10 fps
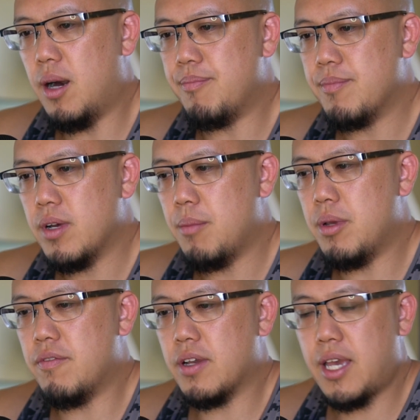
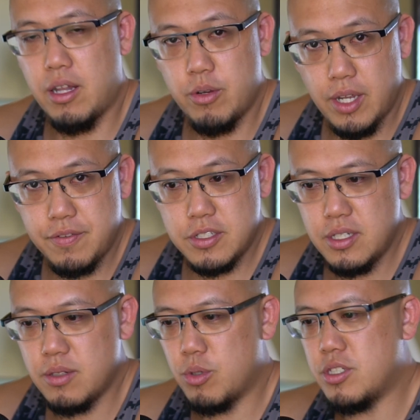a bit of a calorie
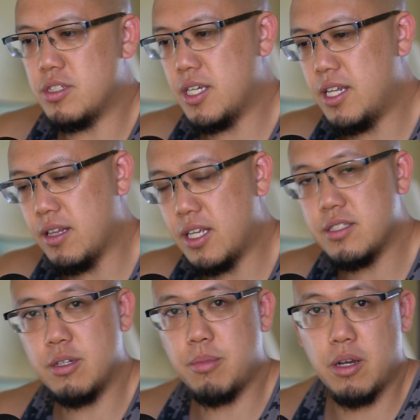deficit, which is eating
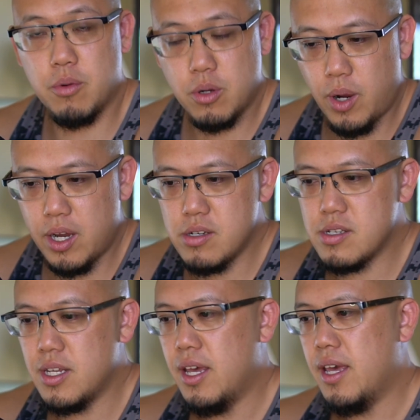less than your body
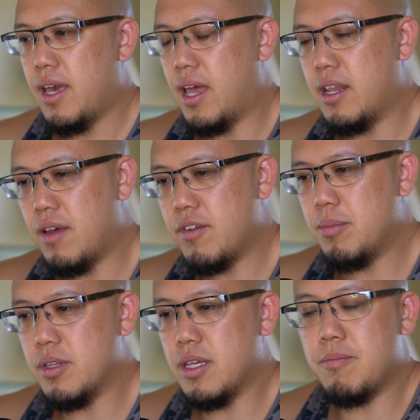requires. And
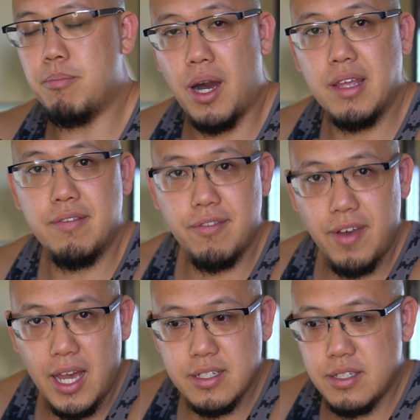inevitably, body
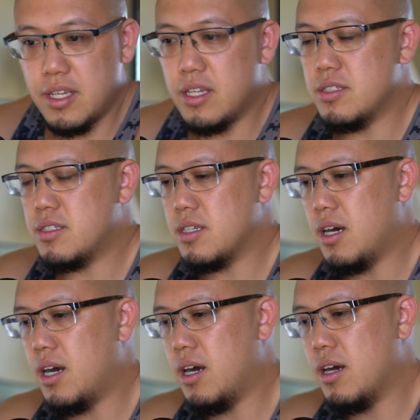fat
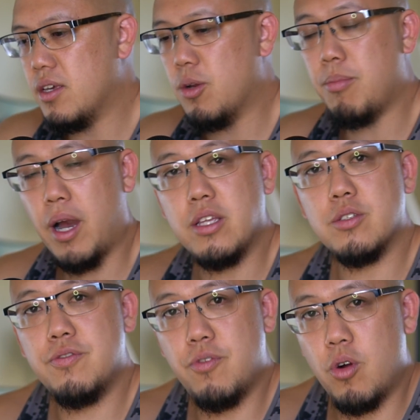is your
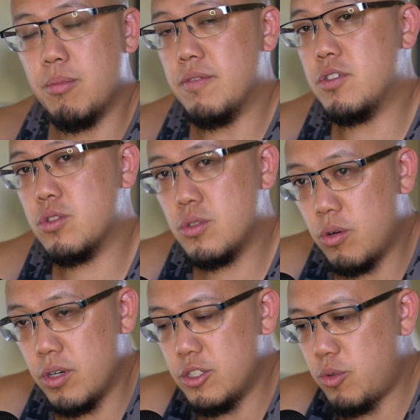body's form of
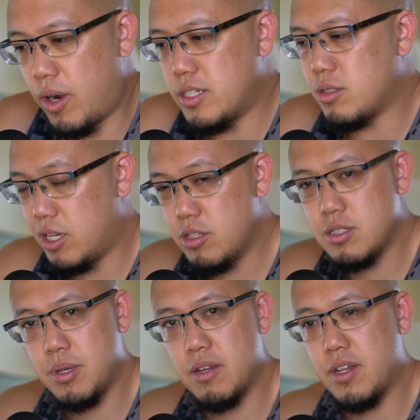storage, right? So
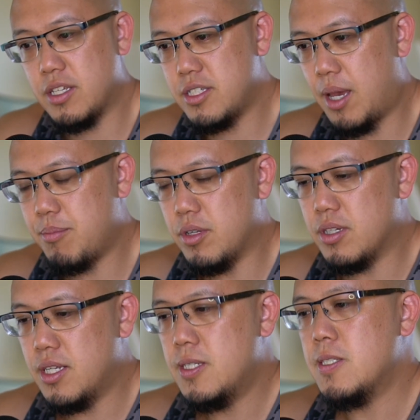here's a bit of an
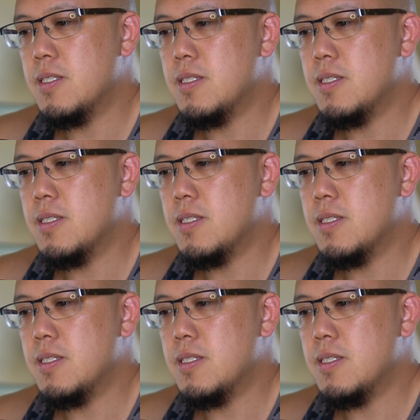example.